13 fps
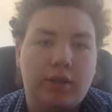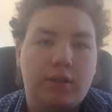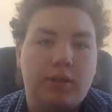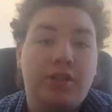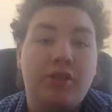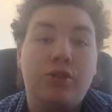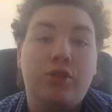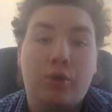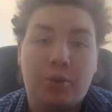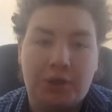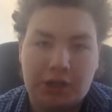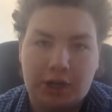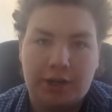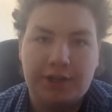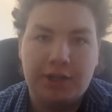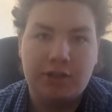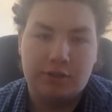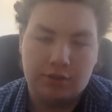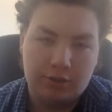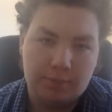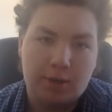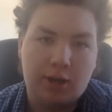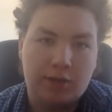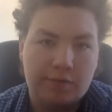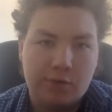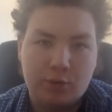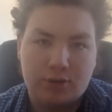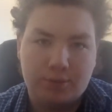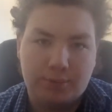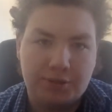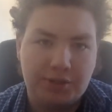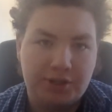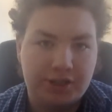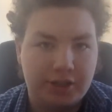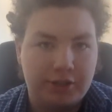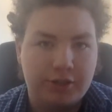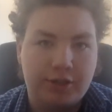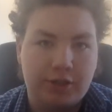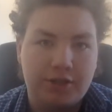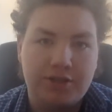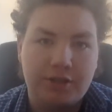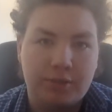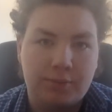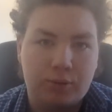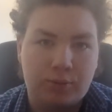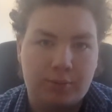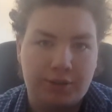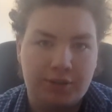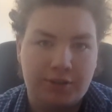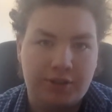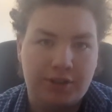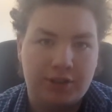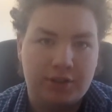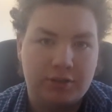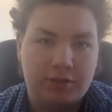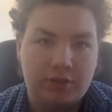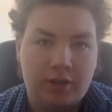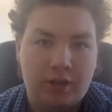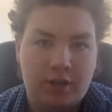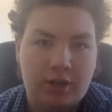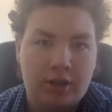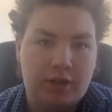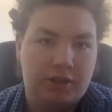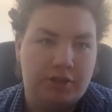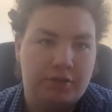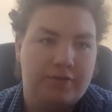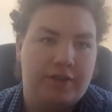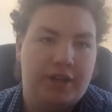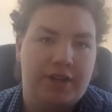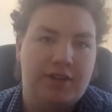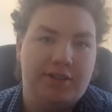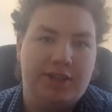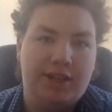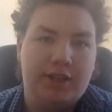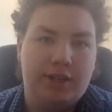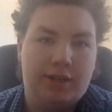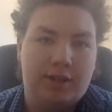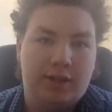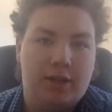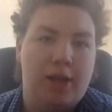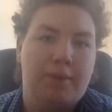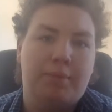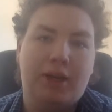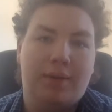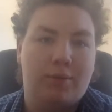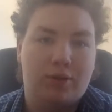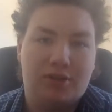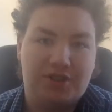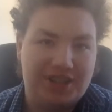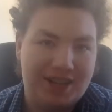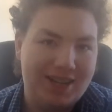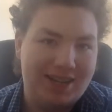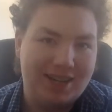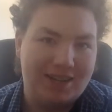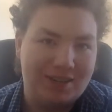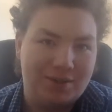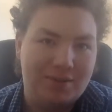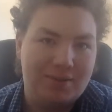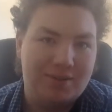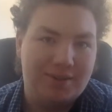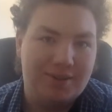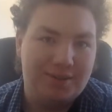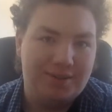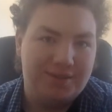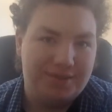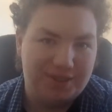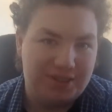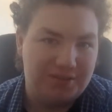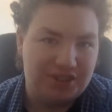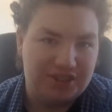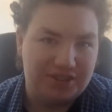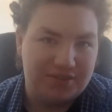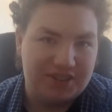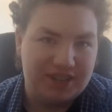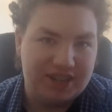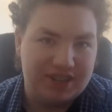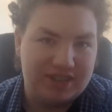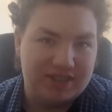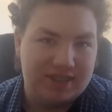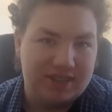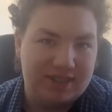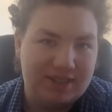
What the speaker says: disowning, I guess, part of your community that does inappropriate things is fine and dandy, but I'm not critiquing you for doing those things.